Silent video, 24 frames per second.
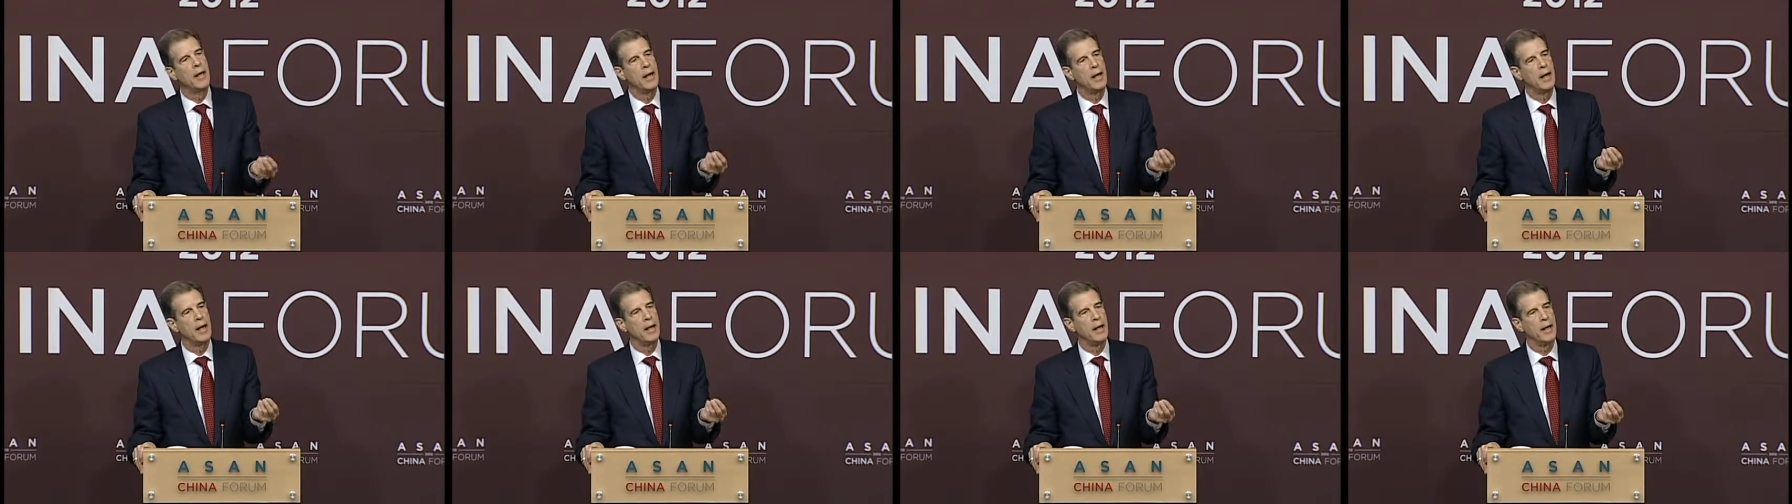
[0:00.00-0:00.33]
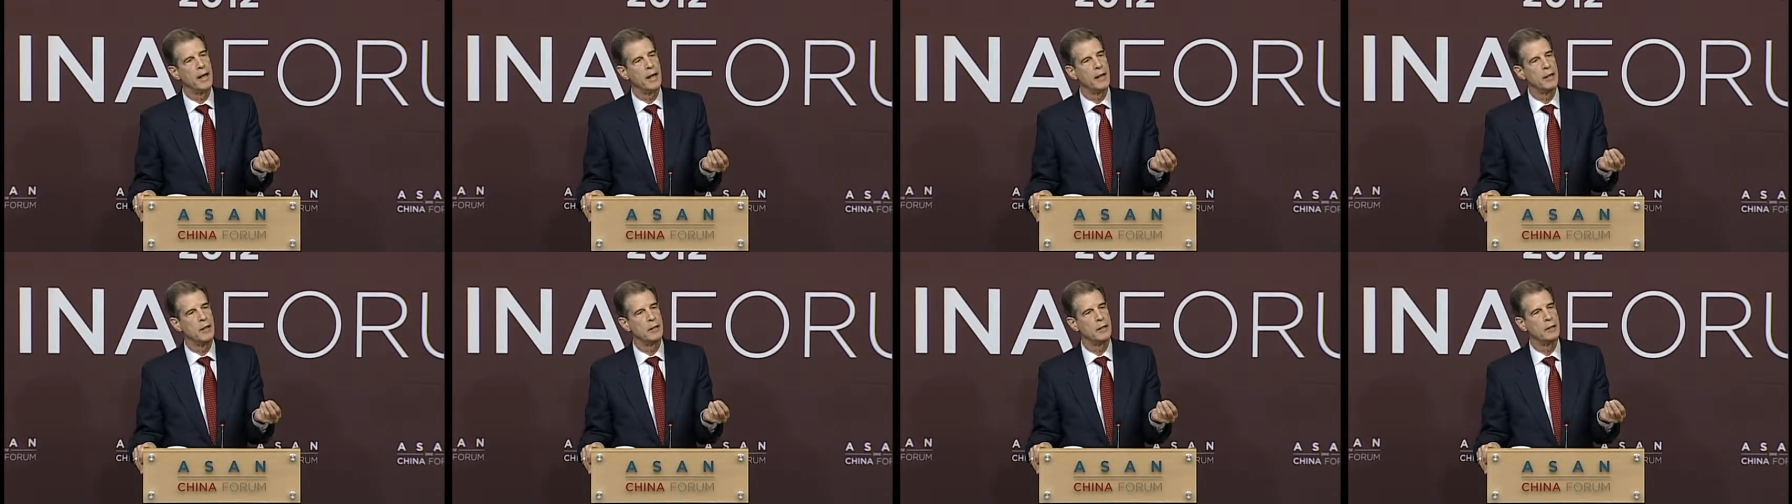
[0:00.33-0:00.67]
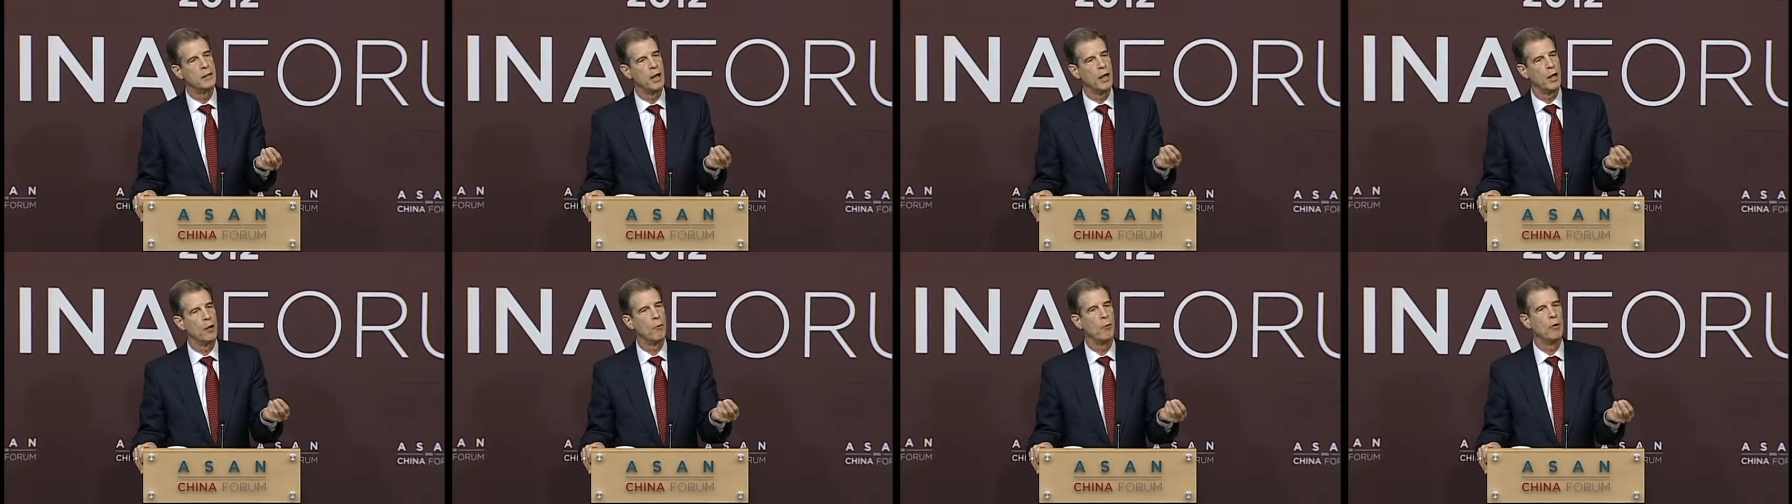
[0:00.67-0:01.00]
and
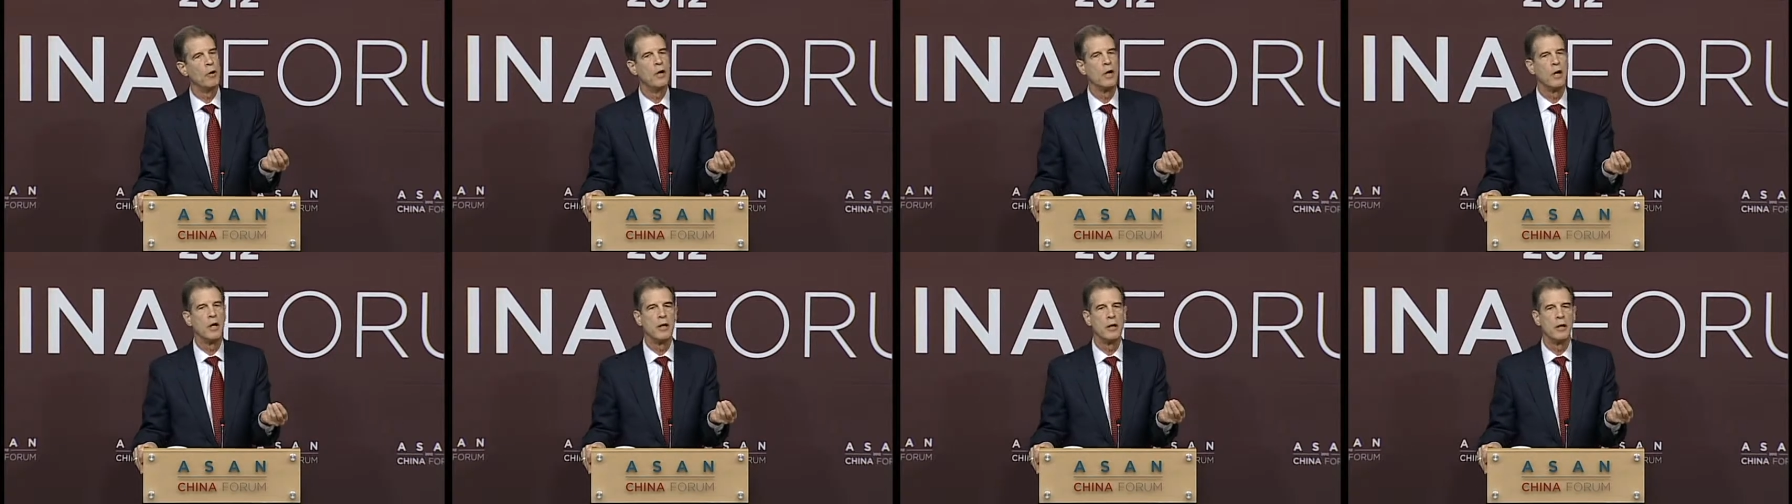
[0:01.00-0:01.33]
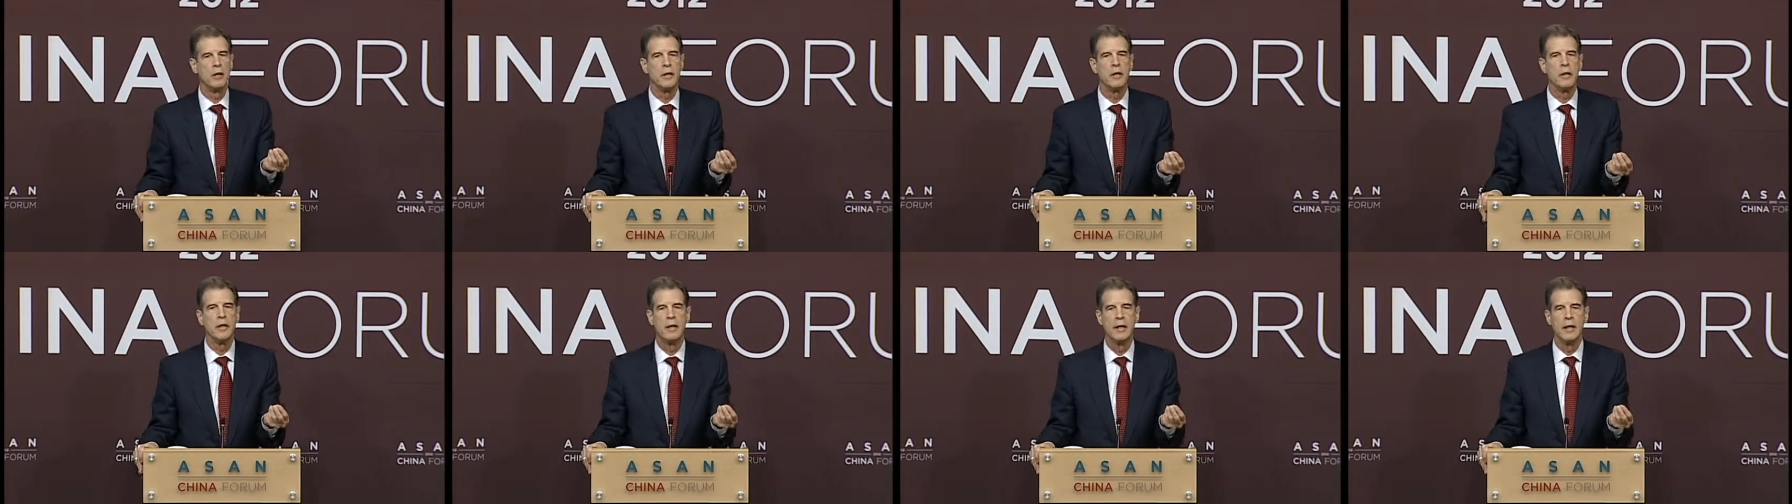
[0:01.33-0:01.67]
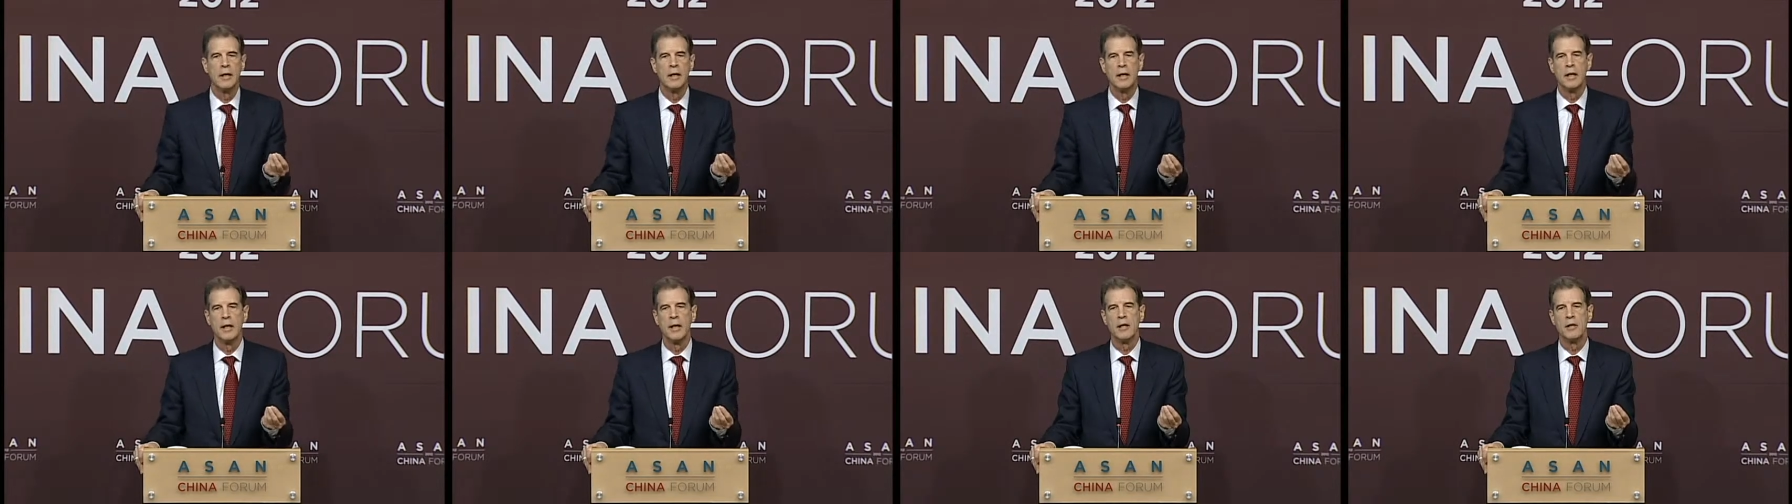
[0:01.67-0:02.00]
Taiwan,
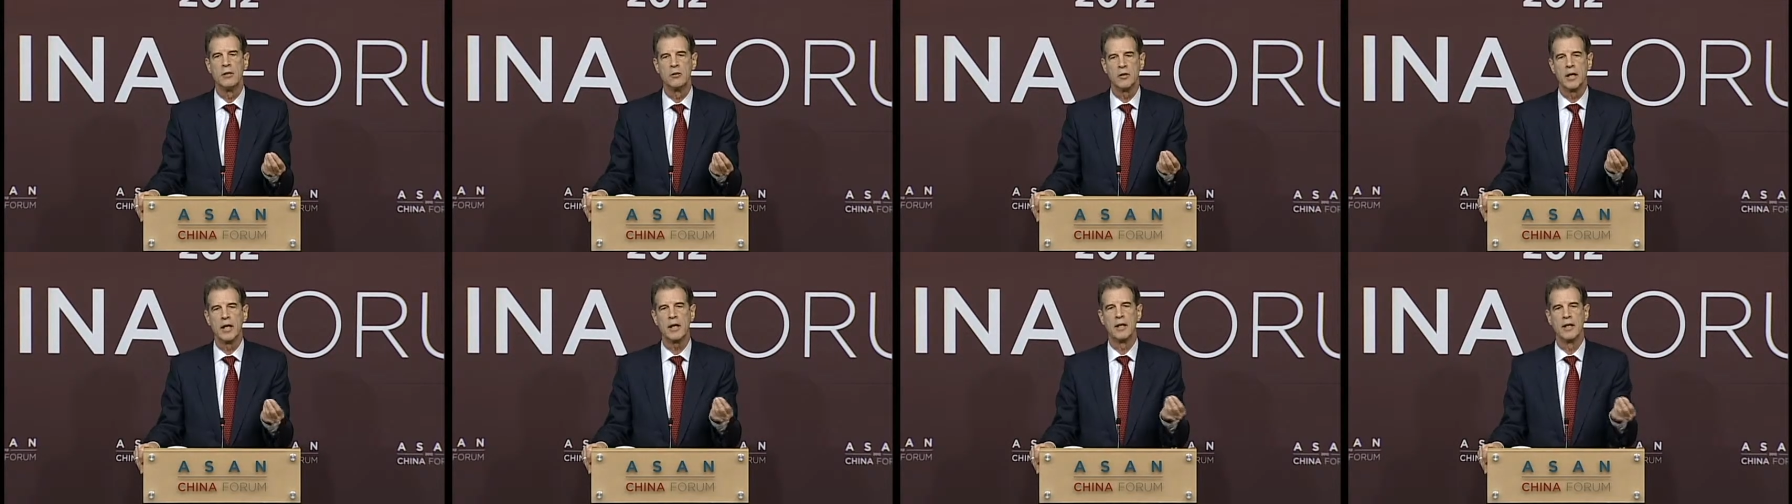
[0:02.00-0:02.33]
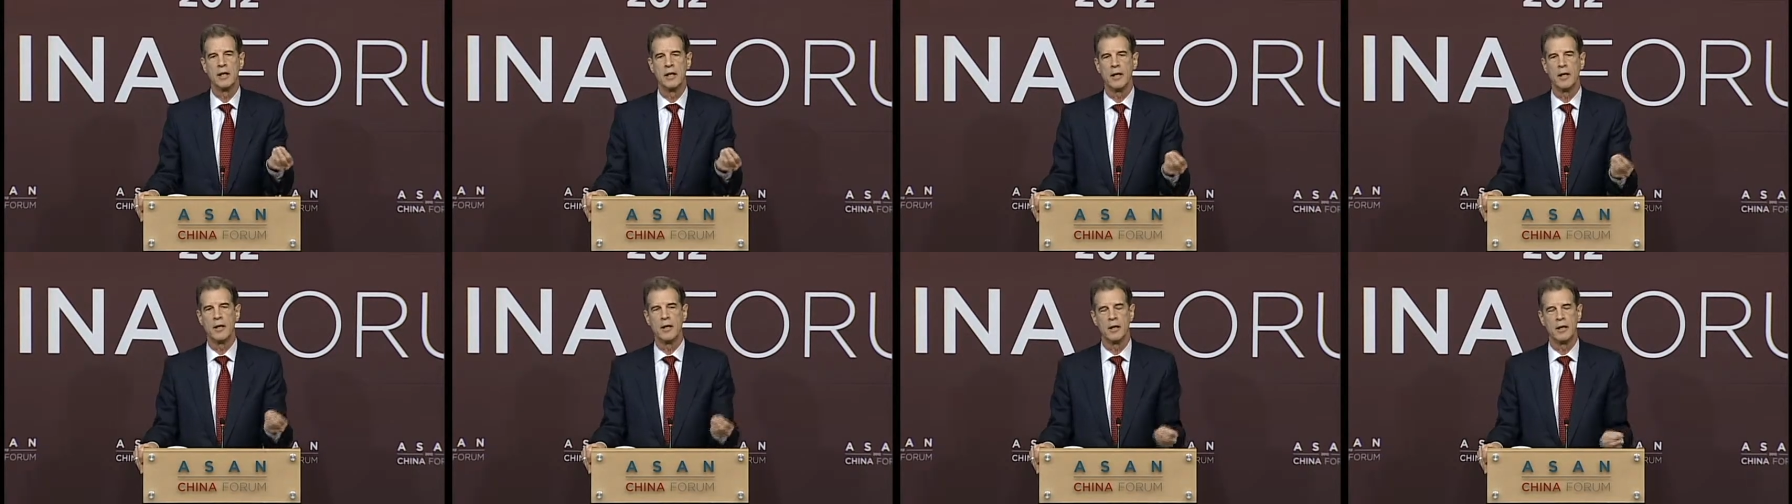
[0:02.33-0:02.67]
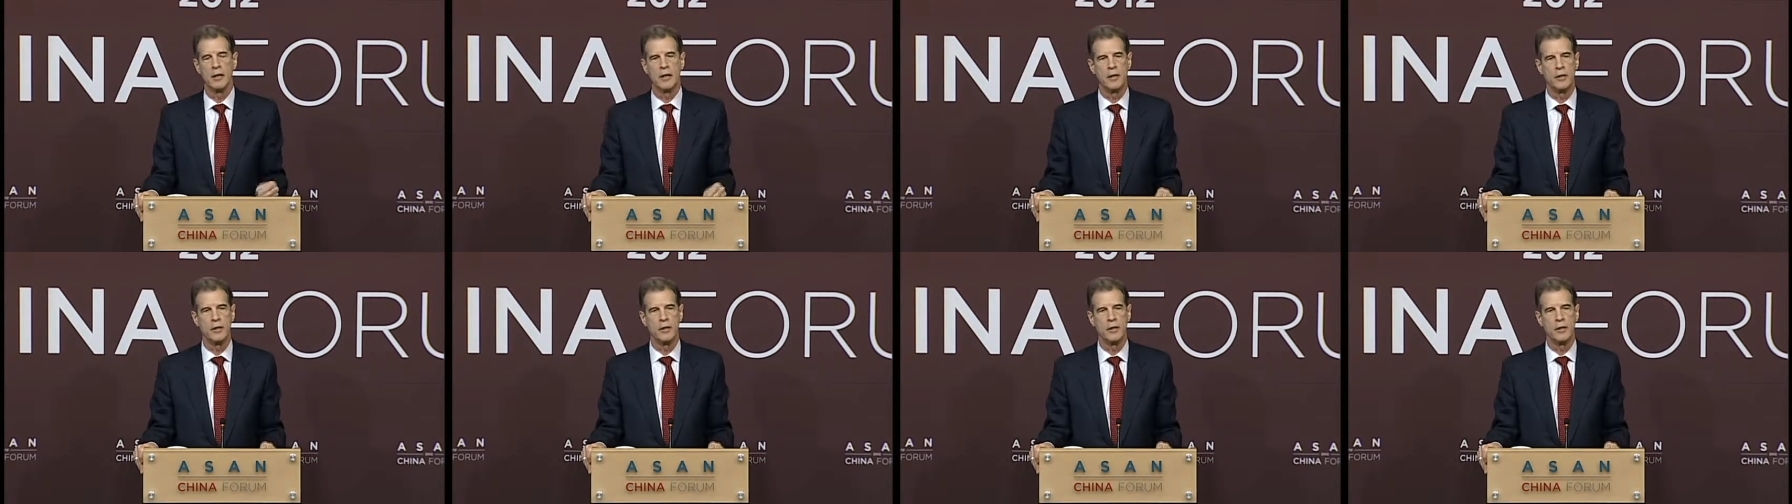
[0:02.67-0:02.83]
and secondarily